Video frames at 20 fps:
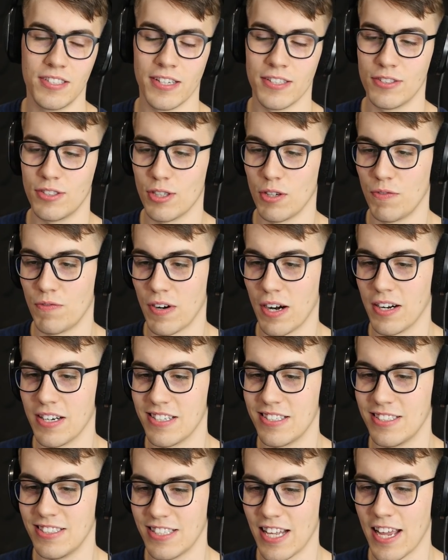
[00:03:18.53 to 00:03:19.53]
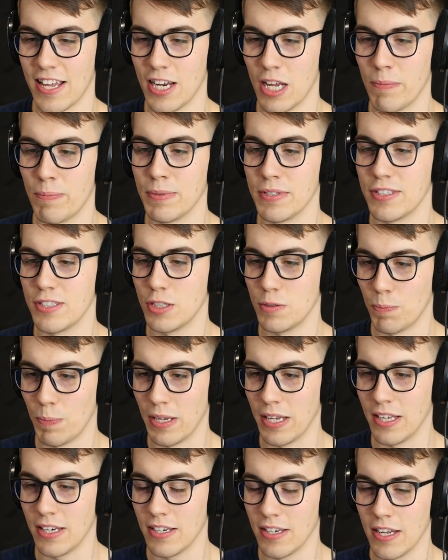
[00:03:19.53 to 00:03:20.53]
done so far is stand up and
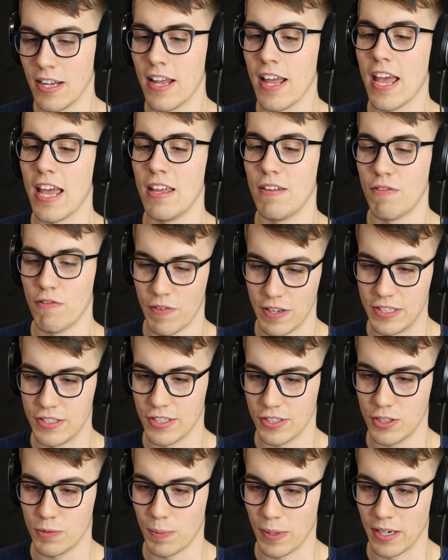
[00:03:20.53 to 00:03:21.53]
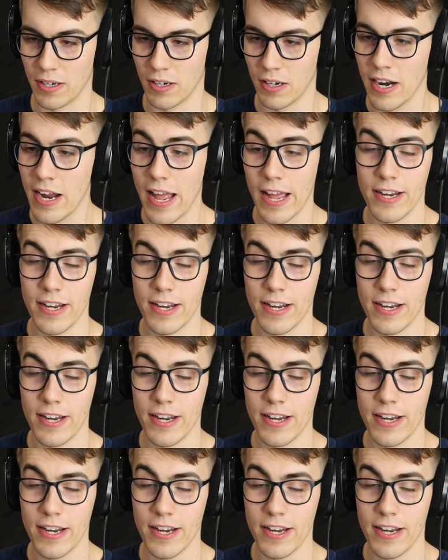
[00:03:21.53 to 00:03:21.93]
spin a fidget spinner.